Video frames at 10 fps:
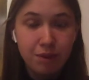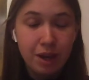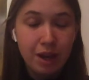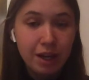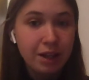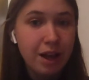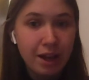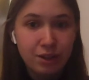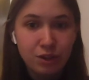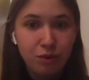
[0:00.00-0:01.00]
any
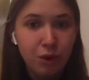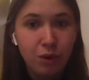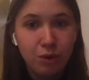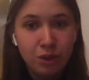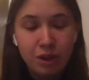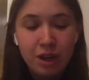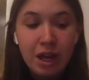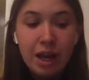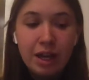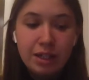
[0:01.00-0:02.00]
lines of code.
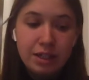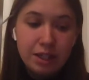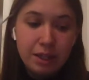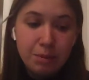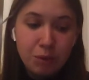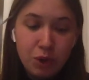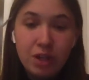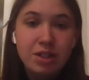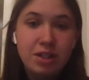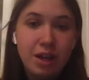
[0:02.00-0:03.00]
And
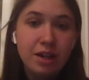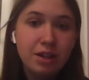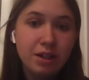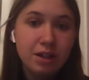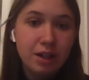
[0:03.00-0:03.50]
UX designer,